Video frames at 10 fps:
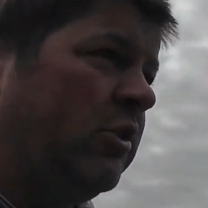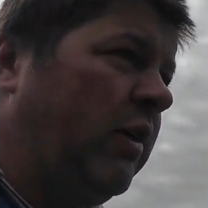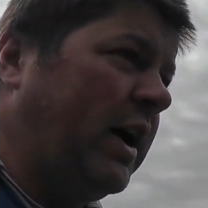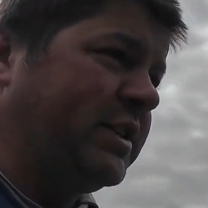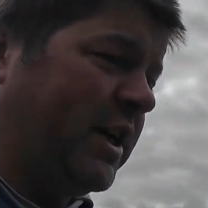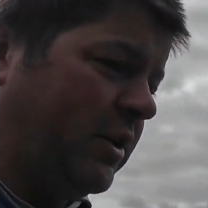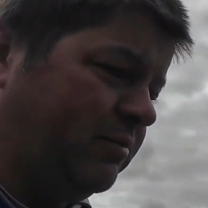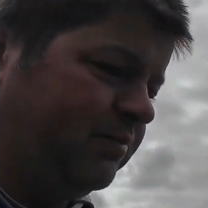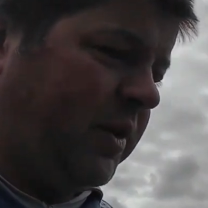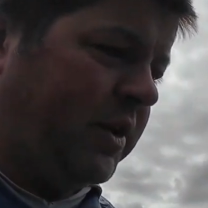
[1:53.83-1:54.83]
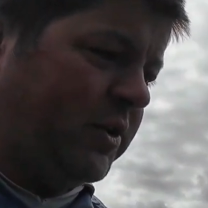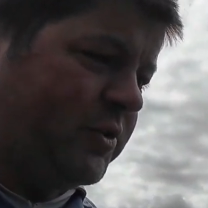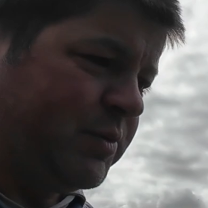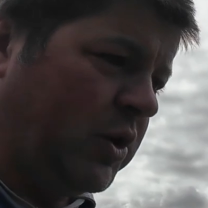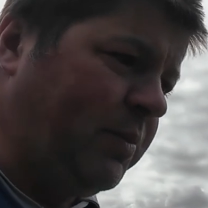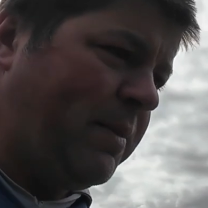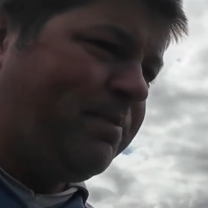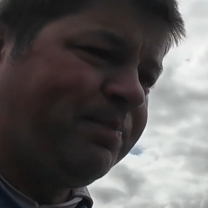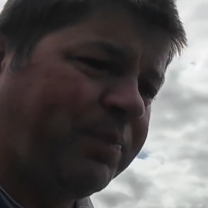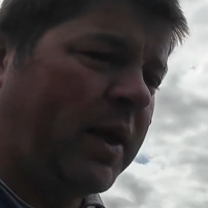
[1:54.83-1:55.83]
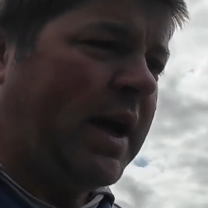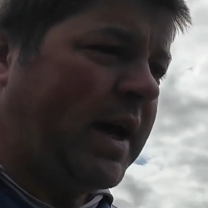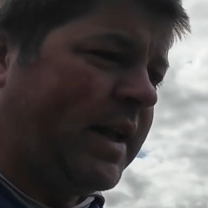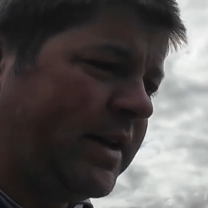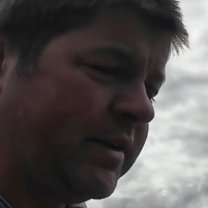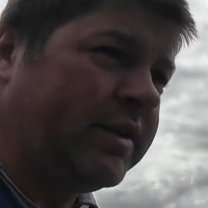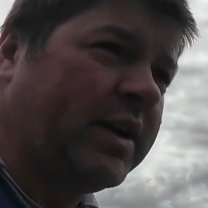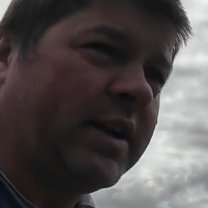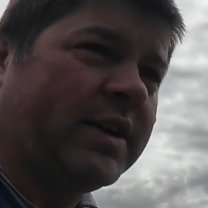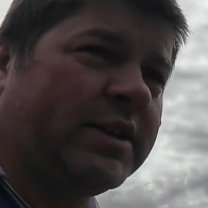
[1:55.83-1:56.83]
Right, so going to do some topping, and